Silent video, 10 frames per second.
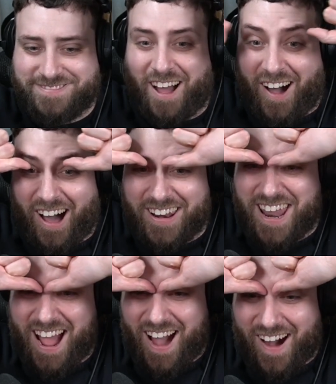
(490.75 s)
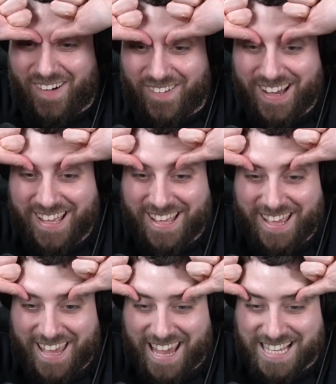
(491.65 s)
Oh, no.
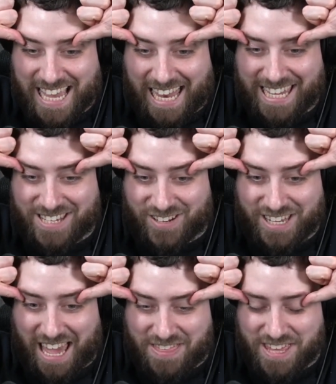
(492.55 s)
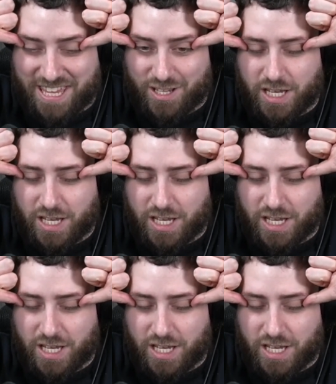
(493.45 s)
Is that literally... I think he does...